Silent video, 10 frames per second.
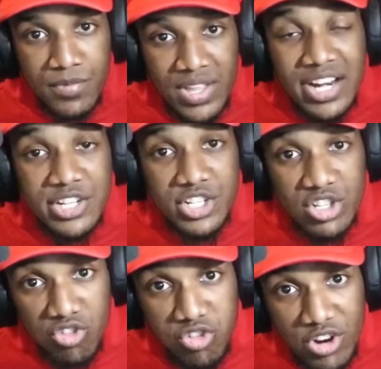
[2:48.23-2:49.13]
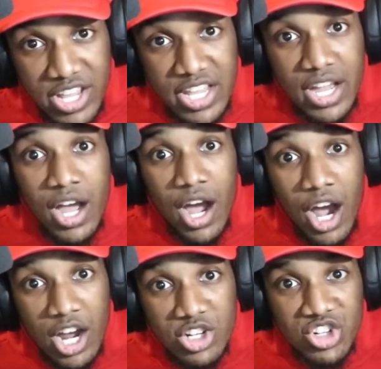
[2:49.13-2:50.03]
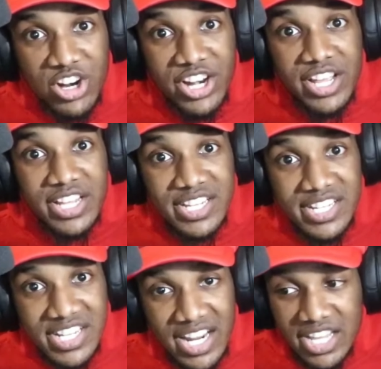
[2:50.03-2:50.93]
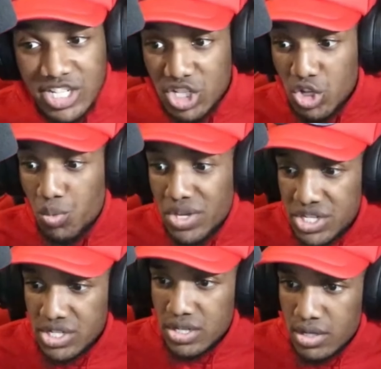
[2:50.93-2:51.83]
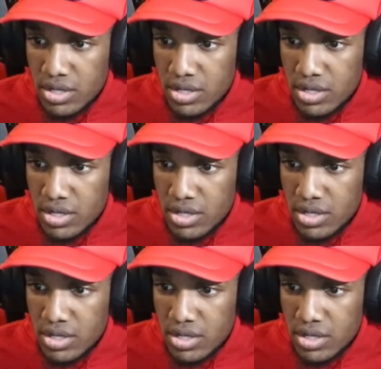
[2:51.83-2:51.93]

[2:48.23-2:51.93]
That is three hundred seconds, Luigi.